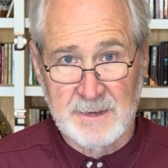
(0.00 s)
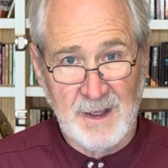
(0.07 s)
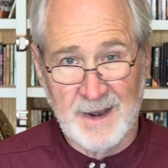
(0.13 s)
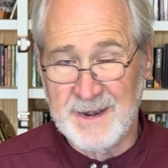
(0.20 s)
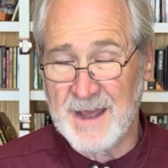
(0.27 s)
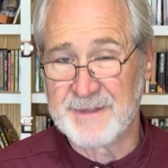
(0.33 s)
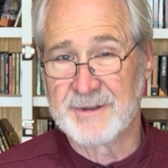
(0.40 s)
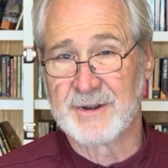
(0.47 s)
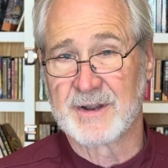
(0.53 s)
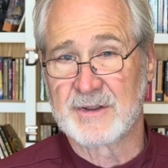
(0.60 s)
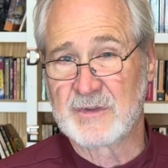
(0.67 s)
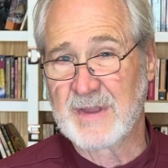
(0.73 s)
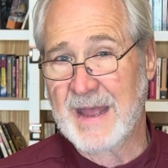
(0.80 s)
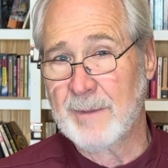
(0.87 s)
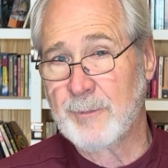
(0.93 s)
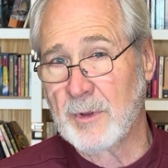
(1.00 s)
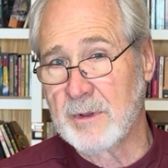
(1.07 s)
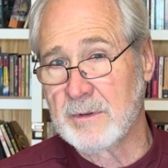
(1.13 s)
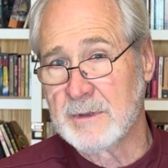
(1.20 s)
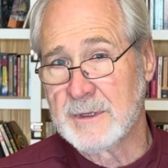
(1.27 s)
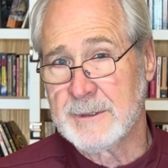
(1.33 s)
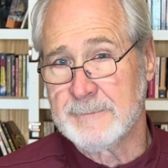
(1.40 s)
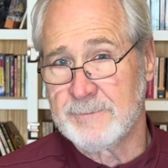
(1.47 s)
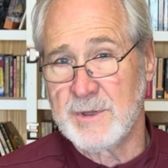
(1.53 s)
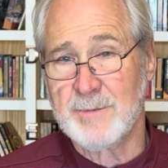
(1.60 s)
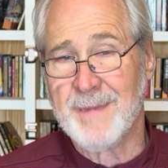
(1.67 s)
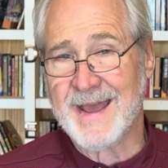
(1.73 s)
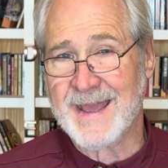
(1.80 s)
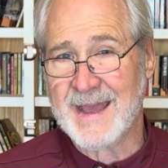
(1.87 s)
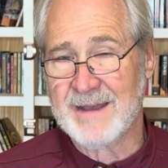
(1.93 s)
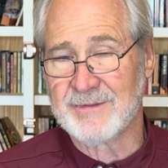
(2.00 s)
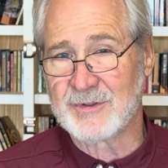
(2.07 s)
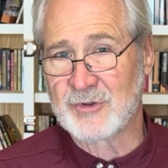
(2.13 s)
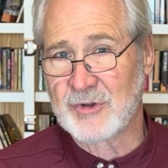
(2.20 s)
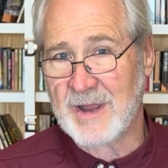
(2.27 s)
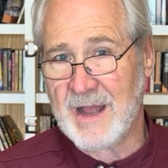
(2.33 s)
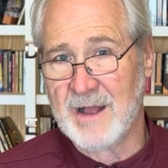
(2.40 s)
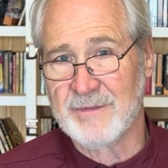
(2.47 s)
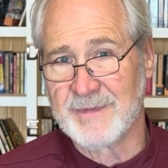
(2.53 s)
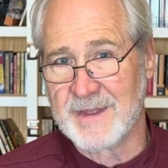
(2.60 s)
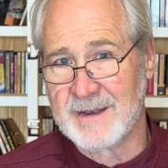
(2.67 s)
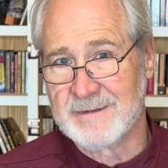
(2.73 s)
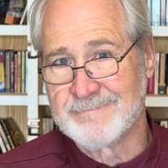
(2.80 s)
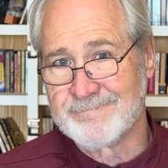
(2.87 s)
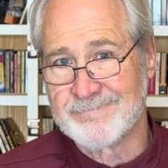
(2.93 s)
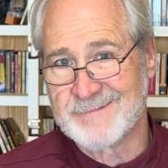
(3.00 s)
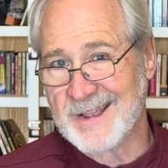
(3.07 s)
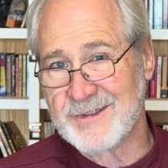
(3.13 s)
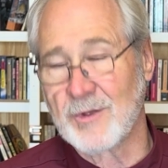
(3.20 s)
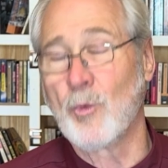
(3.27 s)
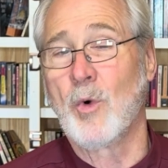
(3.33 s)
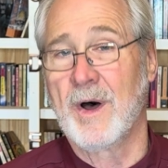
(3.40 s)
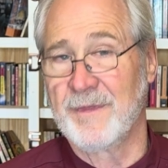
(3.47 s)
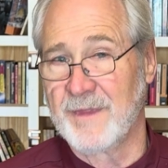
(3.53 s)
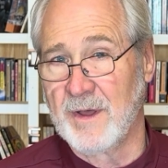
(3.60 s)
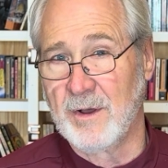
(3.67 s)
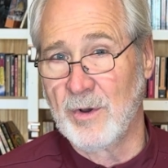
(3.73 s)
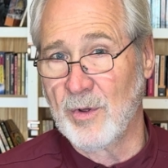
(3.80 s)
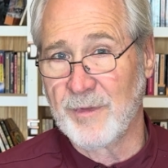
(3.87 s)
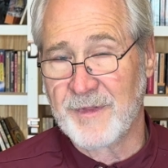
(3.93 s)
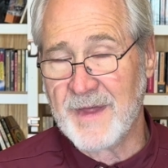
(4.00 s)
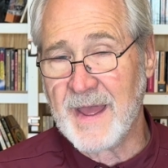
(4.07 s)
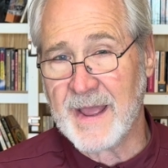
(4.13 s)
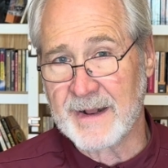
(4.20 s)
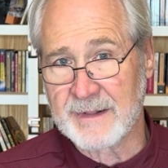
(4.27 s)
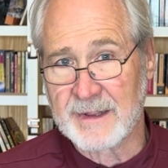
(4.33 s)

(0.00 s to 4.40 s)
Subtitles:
Another example, you may have a child that doesn't want the whole thing.